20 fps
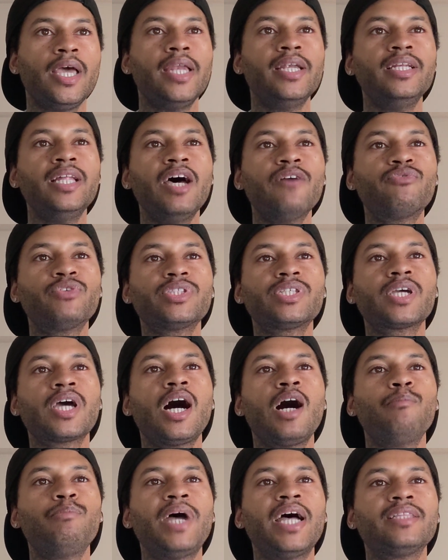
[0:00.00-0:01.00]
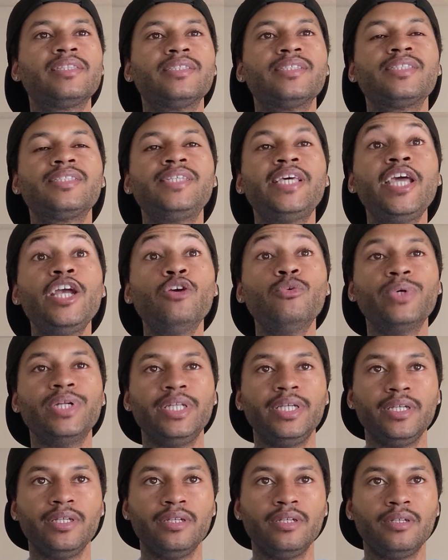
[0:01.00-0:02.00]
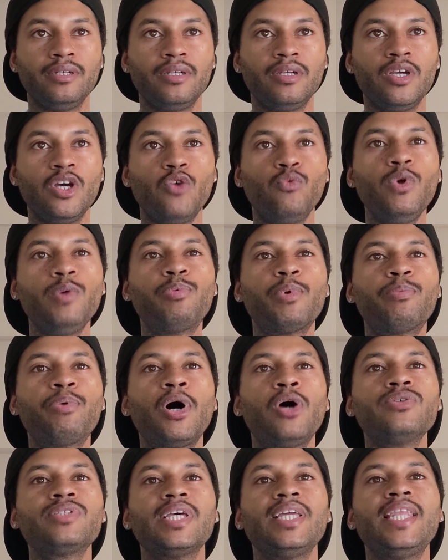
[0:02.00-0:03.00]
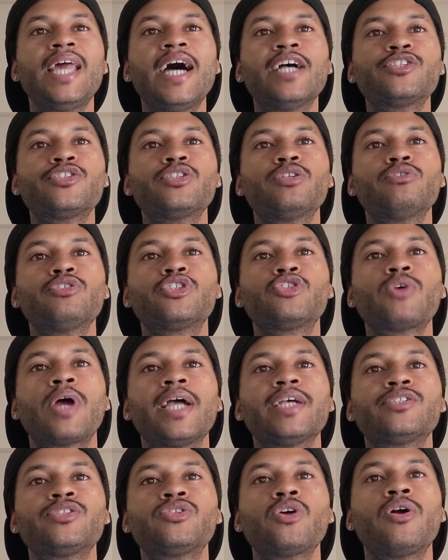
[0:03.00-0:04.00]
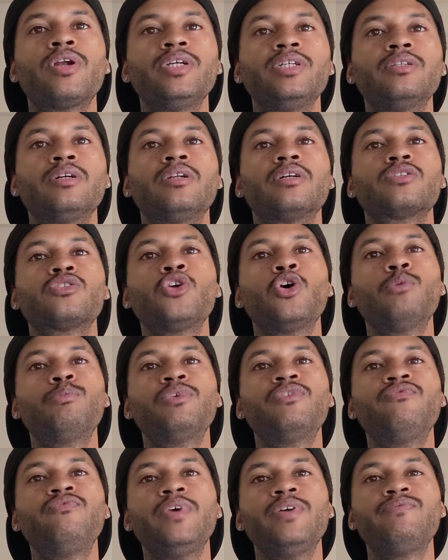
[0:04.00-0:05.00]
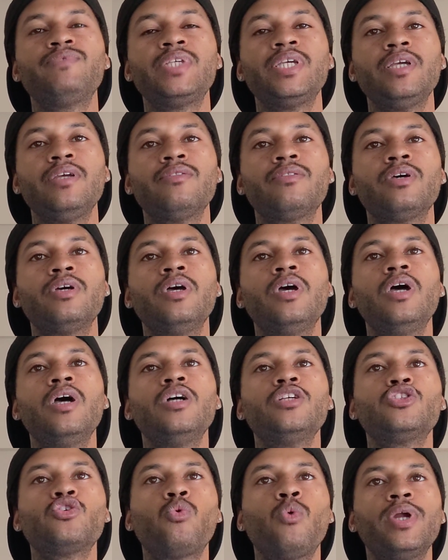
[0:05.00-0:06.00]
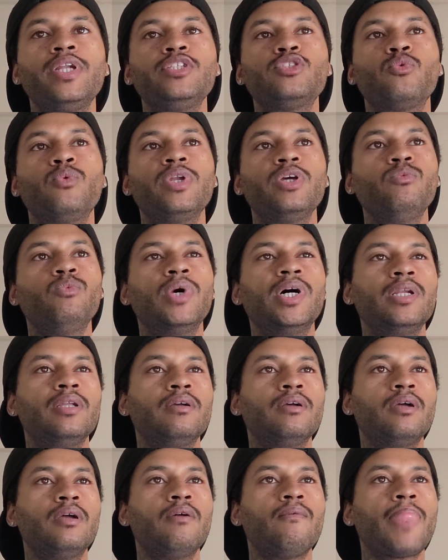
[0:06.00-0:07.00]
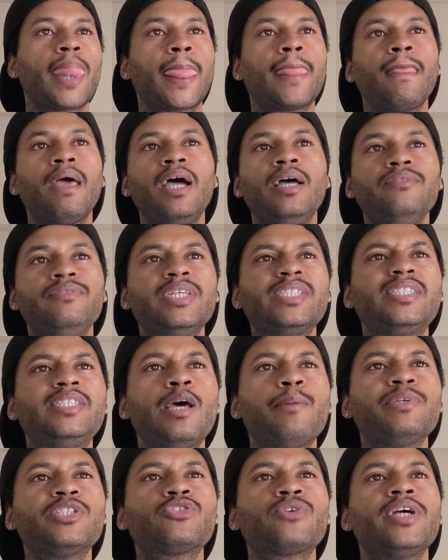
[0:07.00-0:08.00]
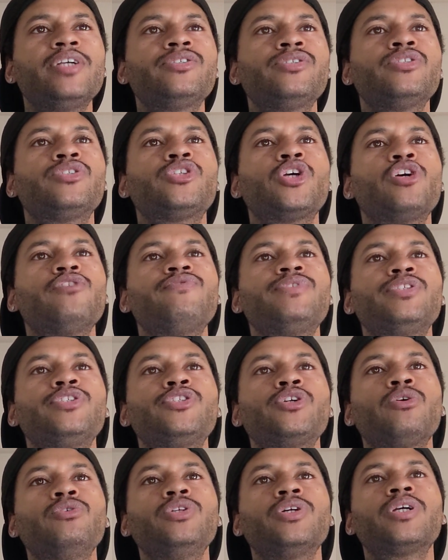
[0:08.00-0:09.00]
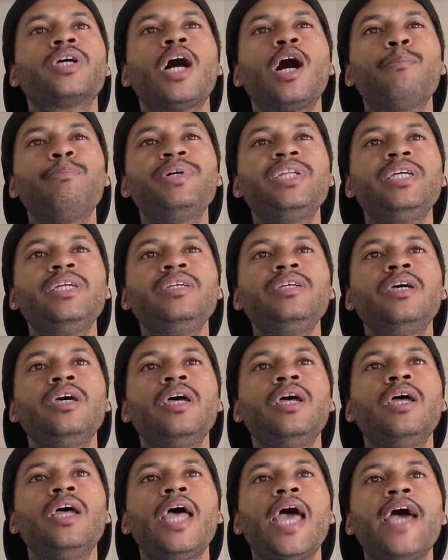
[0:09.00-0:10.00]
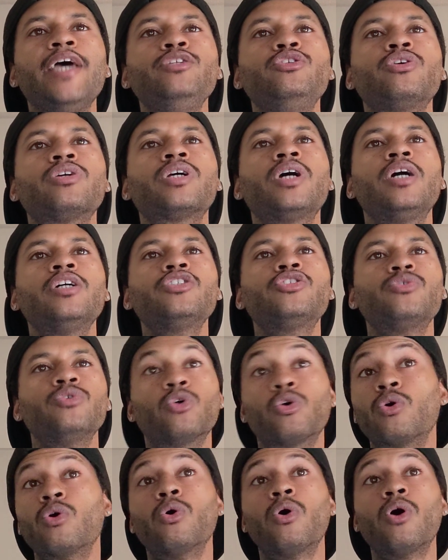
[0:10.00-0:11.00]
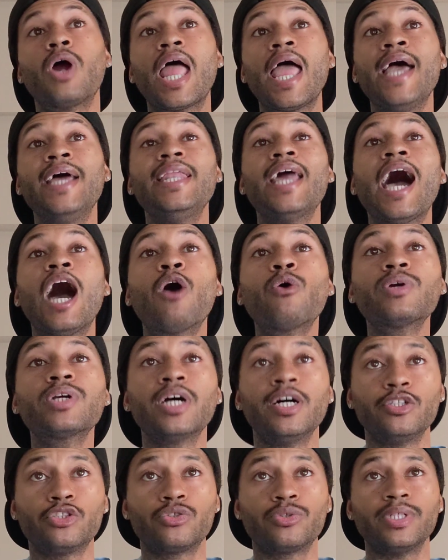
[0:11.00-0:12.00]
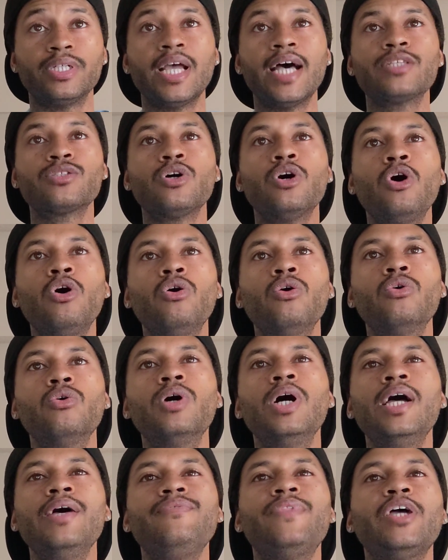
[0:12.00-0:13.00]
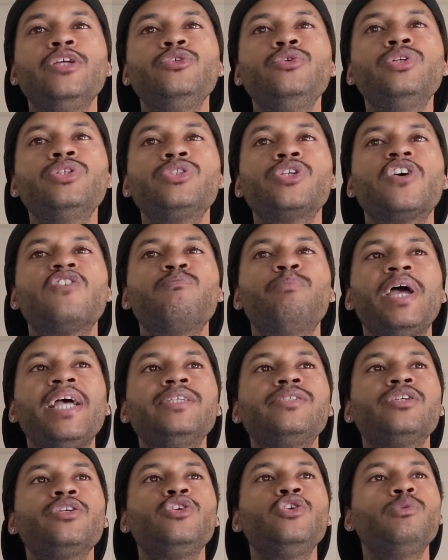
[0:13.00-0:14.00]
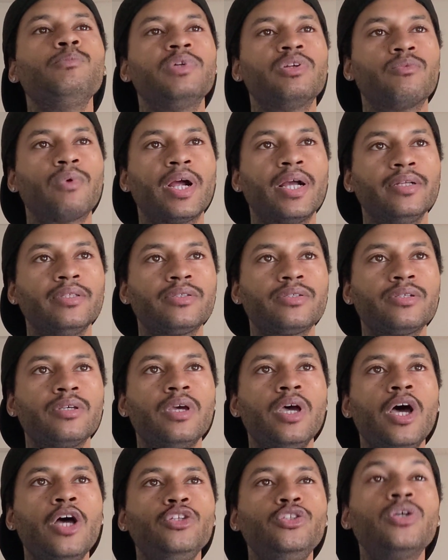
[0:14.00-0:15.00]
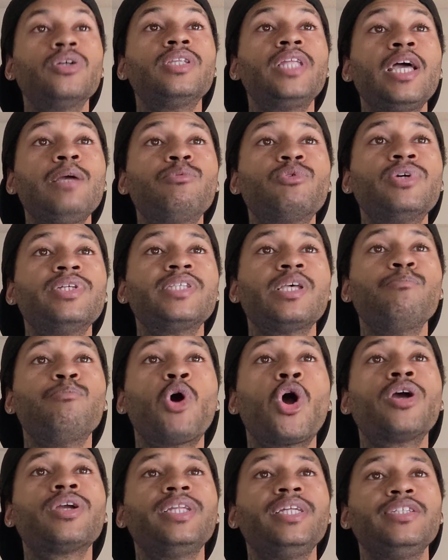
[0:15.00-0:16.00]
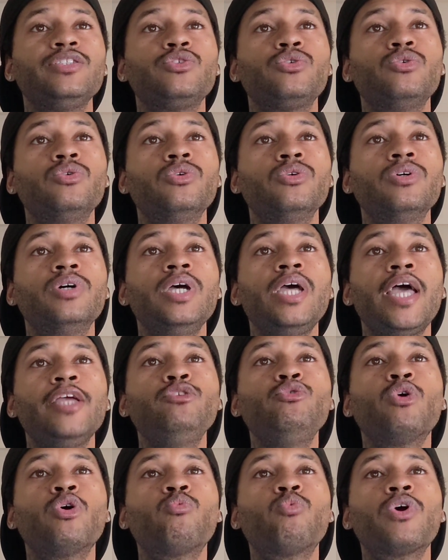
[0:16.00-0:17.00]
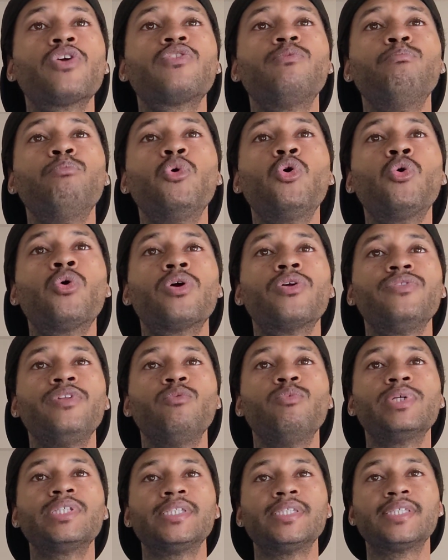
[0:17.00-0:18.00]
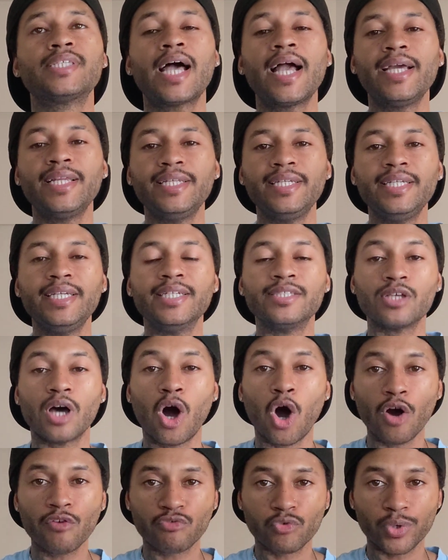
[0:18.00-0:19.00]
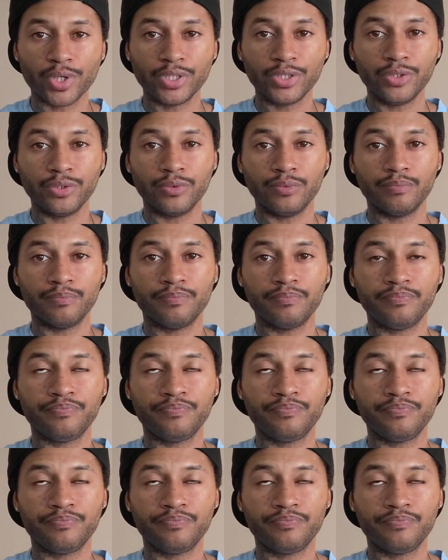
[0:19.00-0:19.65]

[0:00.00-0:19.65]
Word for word: In an effort to combat this tyranny, we propose a national strike starting on October 15th, 2021. This demonstration serves to show your company and your country or and our country as a whole that you deserve basic human rights. Your labor is a bargaining tool and you are worth more than what society is offering you.